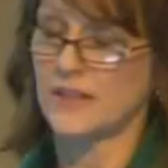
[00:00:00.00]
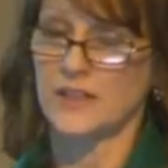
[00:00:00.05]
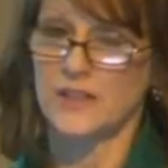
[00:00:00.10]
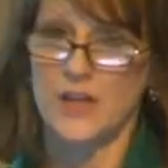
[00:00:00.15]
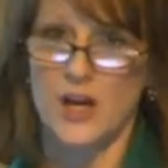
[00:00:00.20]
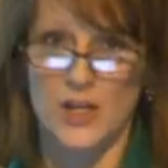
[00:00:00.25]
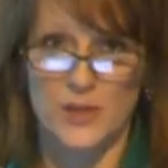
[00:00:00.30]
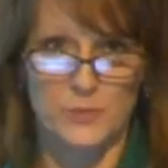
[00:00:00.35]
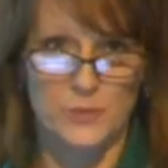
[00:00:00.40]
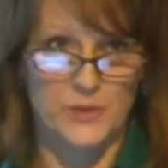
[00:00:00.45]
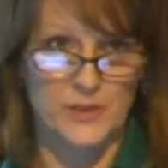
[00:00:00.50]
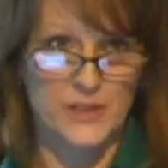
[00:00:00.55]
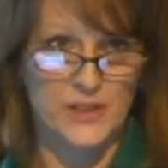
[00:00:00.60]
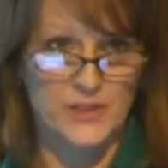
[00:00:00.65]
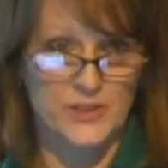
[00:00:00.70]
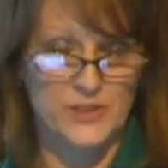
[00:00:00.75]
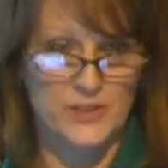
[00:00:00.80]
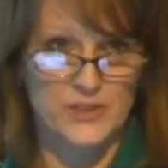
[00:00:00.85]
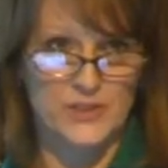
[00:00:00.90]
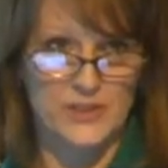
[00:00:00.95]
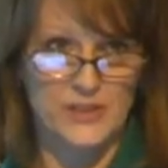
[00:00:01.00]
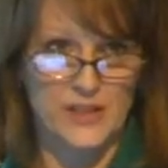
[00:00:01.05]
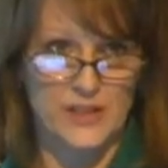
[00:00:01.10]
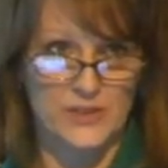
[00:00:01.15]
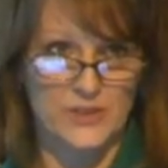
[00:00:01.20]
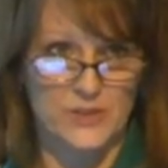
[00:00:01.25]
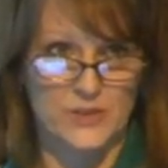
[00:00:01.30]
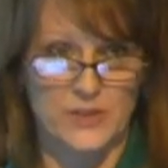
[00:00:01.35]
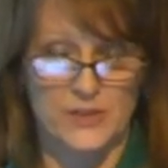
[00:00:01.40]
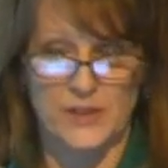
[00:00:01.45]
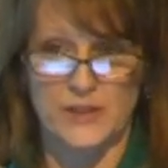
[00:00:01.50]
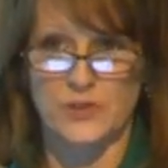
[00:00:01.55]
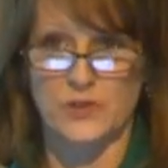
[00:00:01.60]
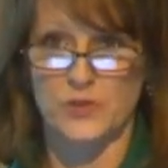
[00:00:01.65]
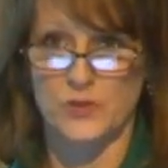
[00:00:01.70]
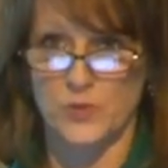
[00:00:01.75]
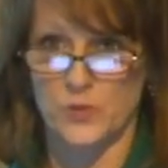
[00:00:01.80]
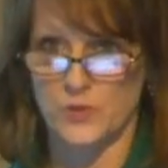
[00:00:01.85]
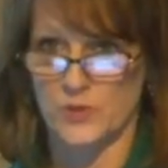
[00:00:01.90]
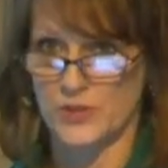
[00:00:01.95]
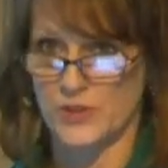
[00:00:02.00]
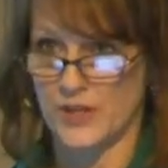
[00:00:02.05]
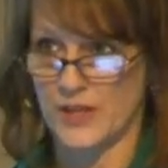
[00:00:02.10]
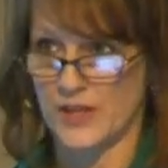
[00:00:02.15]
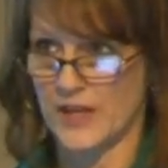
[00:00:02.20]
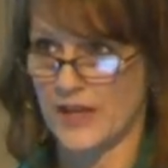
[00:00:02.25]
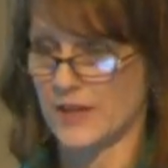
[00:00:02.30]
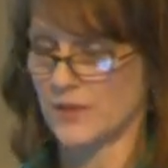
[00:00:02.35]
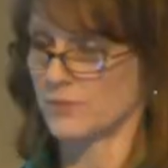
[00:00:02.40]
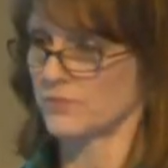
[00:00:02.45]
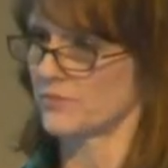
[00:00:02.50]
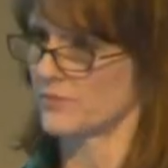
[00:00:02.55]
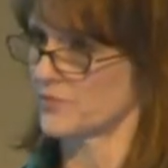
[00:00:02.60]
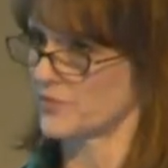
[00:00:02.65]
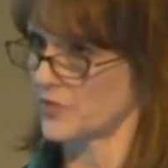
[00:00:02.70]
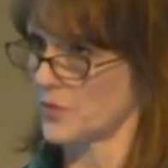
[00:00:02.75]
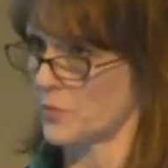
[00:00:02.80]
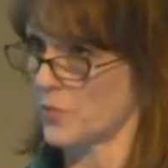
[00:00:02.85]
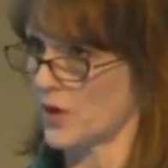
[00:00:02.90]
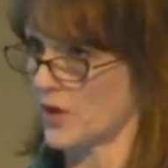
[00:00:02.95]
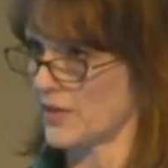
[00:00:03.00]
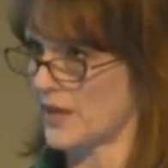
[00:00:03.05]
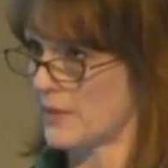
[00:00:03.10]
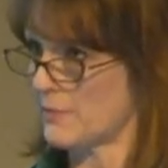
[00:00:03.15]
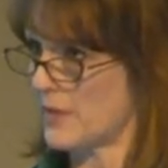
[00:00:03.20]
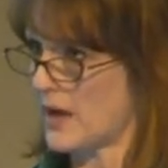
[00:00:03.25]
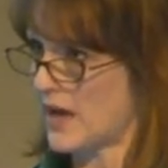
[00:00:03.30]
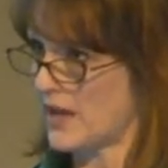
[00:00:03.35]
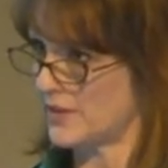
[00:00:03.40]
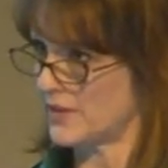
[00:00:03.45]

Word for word: a production sector in Georgia and from where they buy